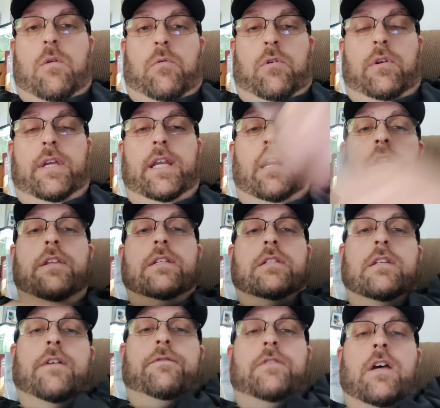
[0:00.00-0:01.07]
We're going to get all this
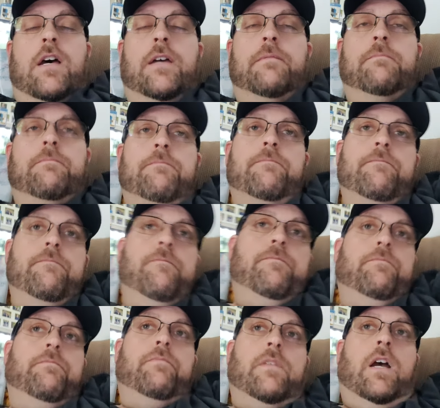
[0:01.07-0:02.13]
stuff done.
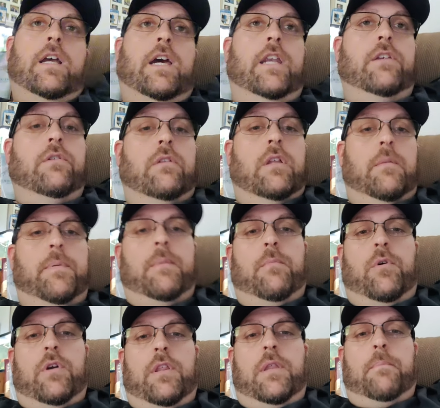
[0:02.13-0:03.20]
I got to do a little bit
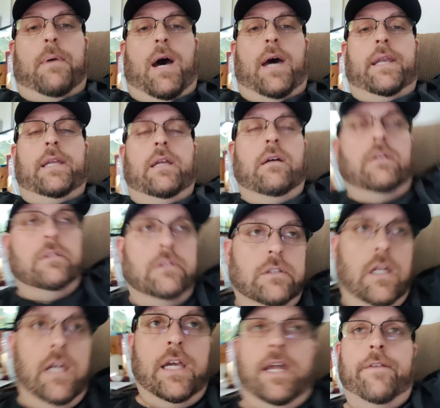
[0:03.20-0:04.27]
more to the body.
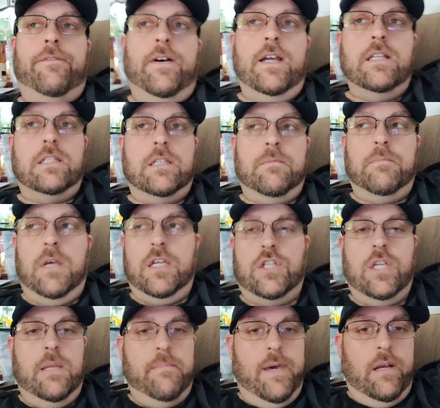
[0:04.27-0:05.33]
I got to find some uh,
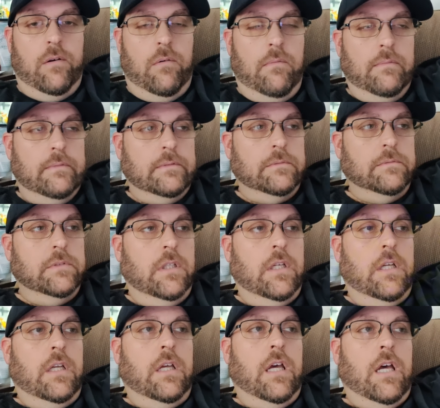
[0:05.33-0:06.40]
sheet metal.
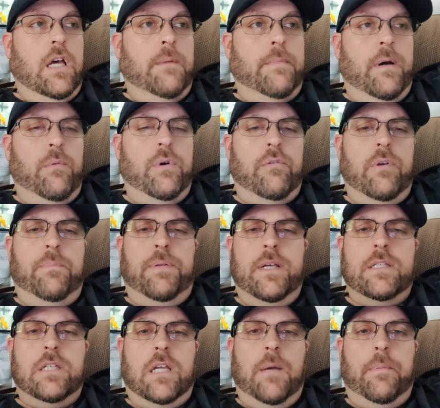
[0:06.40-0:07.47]
Um, I want to
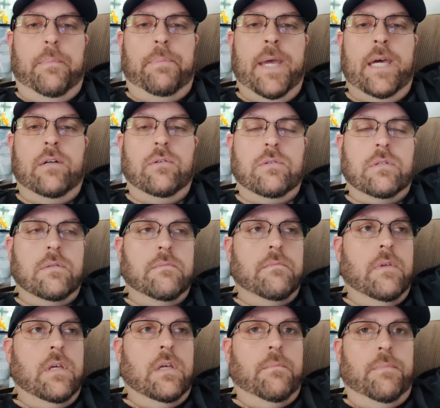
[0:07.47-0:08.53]
replace a couple panels
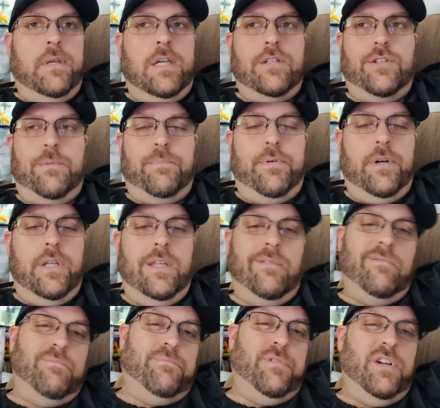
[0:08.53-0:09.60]
because they're pretty
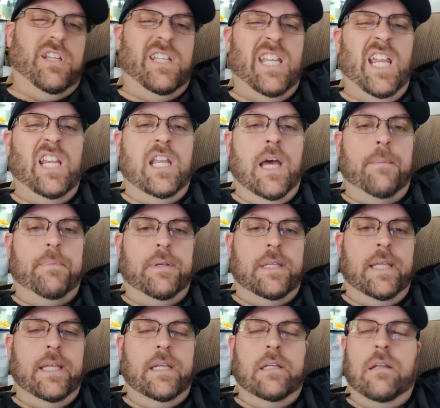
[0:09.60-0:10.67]
pretty dinged up and
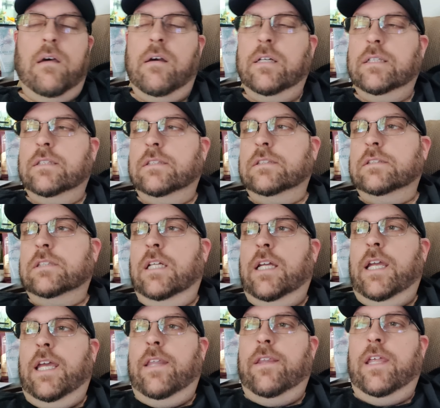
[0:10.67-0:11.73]
dented.
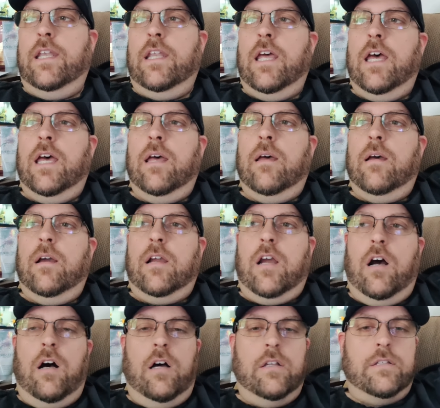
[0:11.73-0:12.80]
And then uh, I
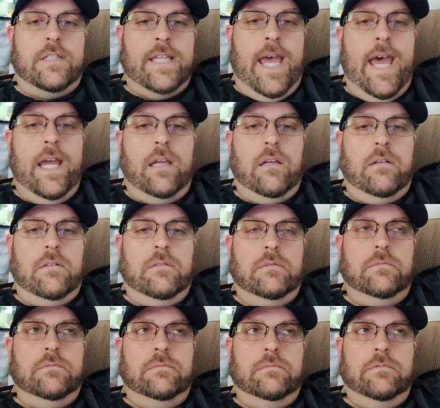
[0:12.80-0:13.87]
call Zach
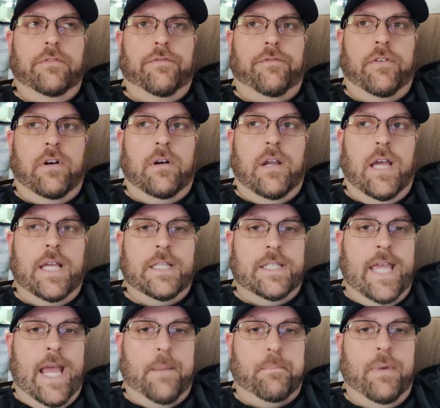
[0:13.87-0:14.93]
for uh,
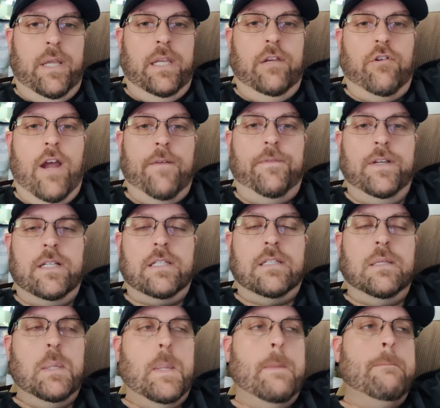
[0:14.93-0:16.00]
Zach Bunning Graphics